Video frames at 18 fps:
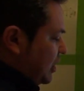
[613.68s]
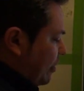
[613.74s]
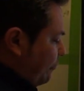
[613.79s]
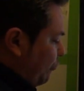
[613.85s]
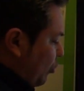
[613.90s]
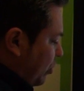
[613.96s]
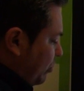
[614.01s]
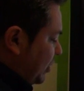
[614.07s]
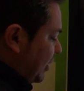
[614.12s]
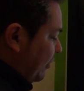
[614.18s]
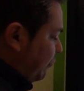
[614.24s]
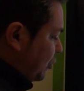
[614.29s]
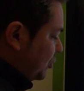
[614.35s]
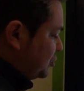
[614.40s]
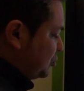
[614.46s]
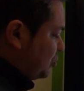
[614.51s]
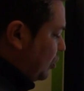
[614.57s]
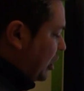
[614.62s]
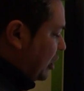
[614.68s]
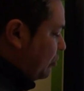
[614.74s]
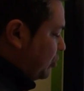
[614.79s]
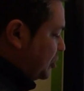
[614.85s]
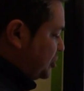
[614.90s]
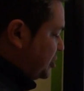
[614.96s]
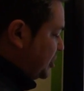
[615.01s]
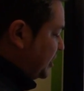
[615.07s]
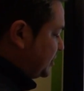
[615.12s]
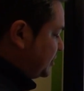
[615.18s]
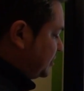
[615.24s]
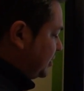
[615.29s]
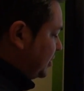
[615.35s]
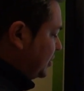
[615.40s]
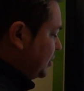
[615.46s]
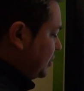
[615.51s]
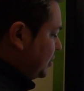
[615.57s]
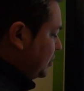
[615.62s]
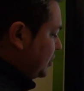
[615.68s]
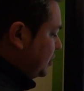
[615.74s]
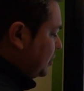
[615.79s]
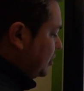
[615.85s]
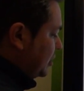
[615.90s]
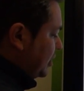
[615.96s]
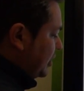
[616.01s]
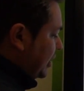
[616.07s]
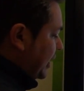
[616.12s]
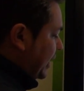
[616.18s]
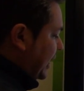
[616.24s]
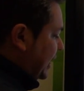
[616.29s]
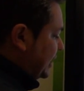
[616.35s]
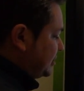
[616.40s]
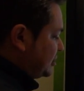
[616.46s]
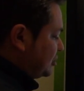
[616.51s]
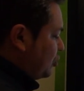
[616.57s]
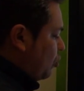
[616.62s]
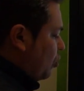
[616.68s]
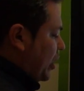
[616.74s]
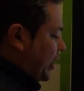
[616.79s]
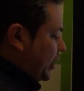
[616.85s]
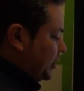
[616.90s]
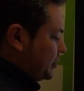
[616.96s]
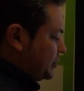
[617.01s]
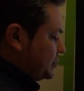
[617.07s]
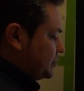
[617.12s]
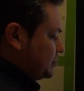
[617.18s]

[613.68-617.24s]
a formula for square, which is S squared.